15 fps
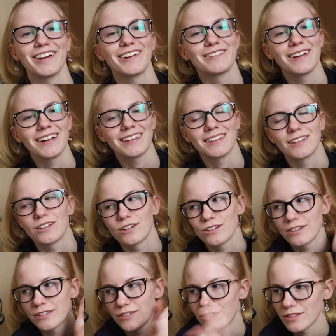All right, the
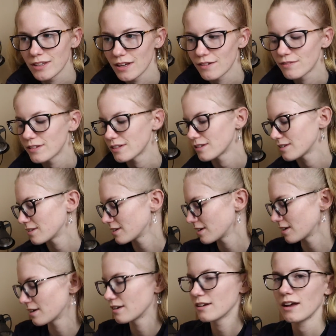cookies are in the oven.
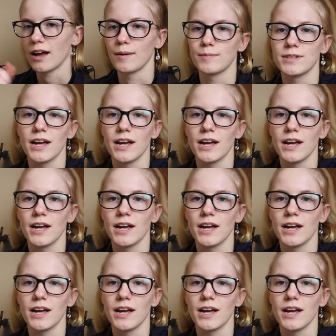I'm